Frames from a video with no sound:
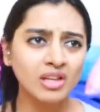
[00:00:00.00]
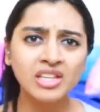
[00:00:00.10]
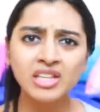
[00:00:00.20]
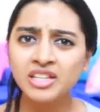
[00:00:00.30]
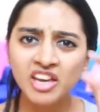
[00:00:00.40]

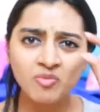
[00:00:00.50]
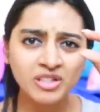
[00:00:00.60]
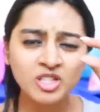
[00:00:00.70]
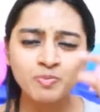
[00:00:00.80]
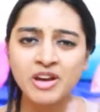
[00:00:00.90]
He gave
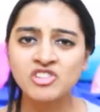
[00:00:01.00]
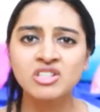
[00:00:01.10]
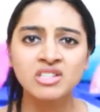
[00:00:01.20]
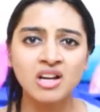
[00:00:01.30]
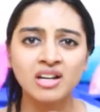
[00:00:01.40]
me the
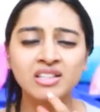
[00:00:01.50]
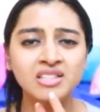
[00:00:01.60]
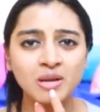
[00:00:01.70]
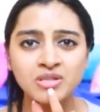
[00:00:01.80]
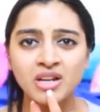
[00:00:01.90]
special stud, the
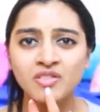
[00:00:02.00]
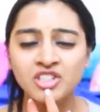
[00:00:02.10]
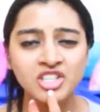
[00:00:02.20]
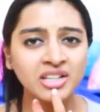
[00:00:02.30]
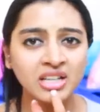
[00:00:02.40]
same stud
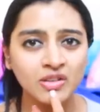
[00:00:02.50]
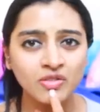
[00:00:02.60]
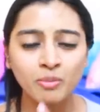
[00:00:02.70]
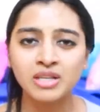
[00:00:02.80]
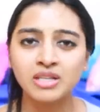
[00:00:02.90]
which he had given
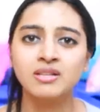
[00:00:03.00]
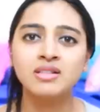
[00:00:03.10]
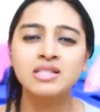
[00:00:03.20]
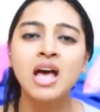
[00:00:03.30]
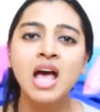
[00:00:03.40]
for my
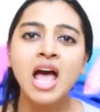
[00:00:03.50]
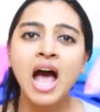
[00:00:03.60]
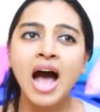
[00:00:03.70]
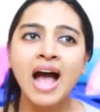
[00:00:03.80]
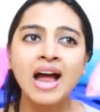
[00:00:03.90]
ears.
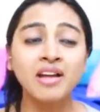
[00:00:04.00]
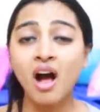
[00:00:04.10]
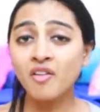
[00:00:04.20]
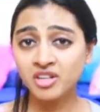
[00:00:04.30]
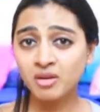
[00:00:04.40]
And
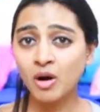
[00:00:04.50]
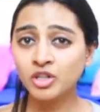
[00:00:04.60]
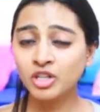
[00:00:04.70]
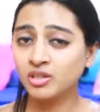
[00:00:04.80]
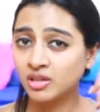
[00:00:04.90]
after
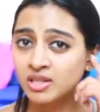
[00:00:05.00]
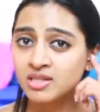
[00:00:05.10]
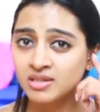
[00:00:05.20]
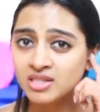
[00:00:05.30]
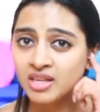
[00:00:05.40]
about a year,
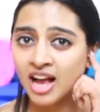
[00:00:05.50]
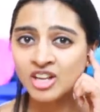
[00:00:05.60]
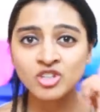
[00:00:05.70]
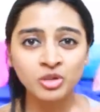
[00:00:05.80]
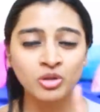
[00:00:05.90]
this this thing
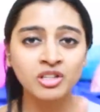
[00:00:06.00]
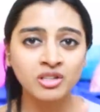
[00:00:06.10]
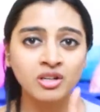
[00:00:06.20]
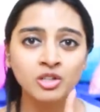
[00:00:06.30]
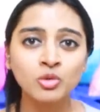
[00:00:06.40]
actually took a
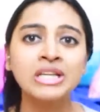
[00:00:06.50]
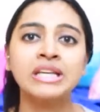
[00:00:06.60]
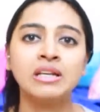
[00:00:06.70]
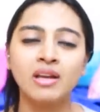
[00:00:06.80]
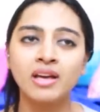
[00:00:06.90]
year to
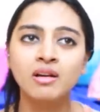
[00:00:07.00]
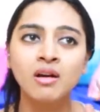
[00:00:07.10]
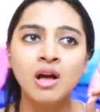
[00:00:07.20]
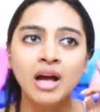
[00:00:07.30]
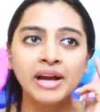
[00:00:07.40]
heal. Like,
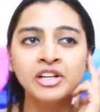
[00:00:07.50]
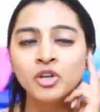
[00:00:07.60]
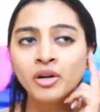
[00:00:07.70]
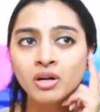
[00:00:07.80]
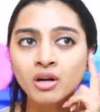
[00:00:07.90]
it did
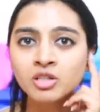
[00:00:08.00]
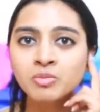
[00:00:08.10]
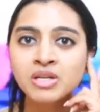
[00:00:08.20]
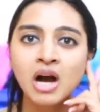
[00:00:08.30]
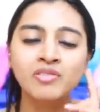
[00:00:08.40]
not hurt
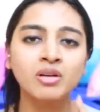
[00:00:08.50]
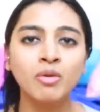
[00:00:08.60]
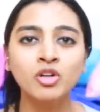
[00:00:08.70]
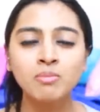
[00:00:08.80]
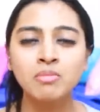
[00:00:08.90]
me after
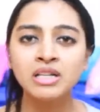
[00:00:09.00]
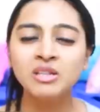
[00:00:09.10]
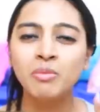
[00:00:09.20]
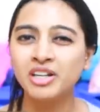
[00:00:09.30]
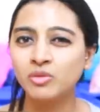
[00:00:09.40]
about a
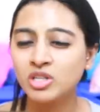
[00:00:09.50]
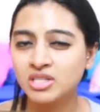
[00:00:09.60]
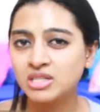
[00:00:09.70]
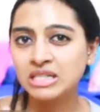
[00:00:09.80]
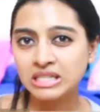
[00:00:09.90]
month, but it
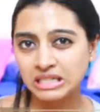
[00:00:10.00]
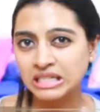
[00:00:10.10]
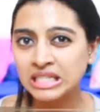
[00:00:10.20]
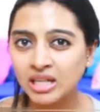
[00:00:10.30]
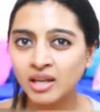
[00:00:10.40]
was still
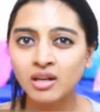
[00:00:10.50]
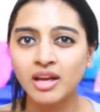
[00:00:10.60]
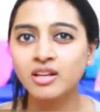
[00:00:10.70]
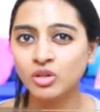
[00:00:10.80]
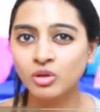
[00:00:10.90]
healing,
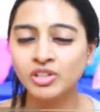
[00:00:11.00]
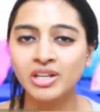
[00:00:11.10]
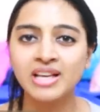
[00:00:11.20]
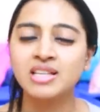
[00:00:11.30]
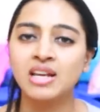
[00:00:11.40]
like, you know, for the
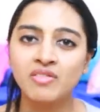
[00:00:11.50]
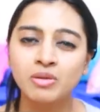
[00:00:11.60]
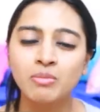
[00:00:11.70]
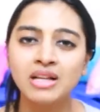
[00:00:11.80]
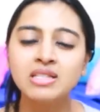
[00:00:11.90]
next
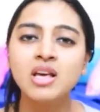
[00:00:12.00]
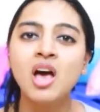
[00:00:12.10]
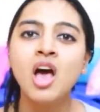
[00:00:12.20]
eleven months.